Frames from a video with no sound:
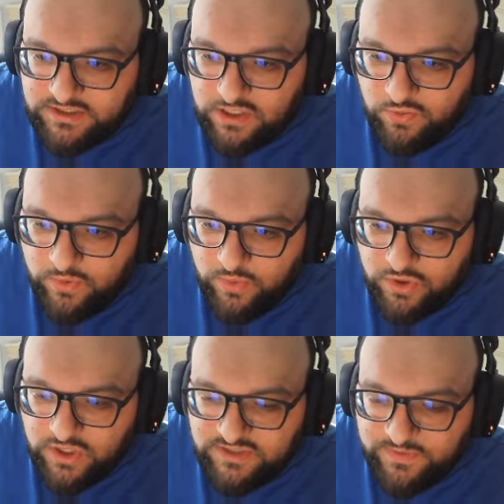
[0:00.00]
so we
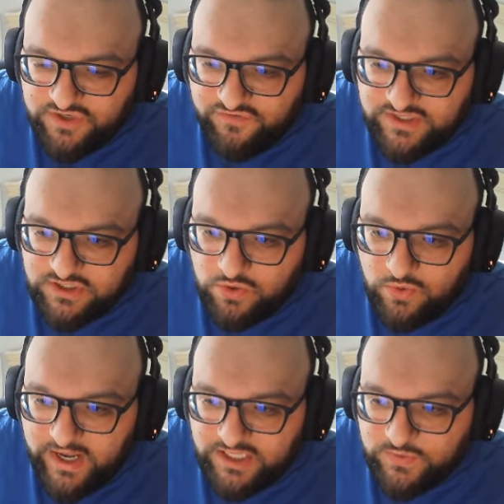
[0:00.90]
want as much
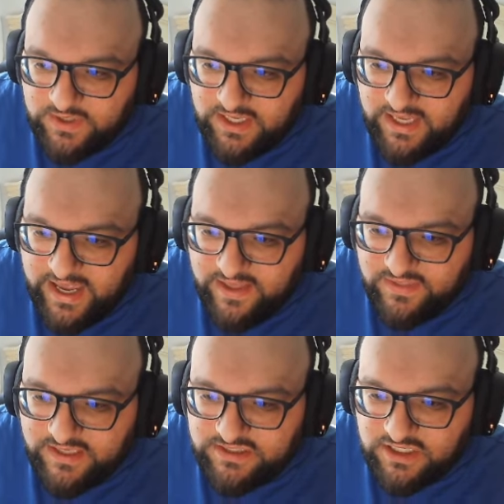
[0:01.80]
physical as we can
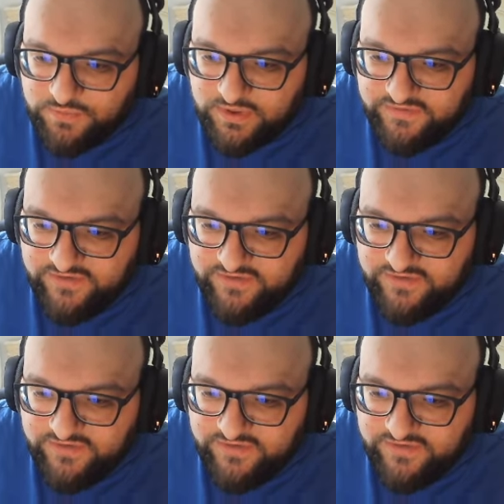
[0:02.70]
get. This does bring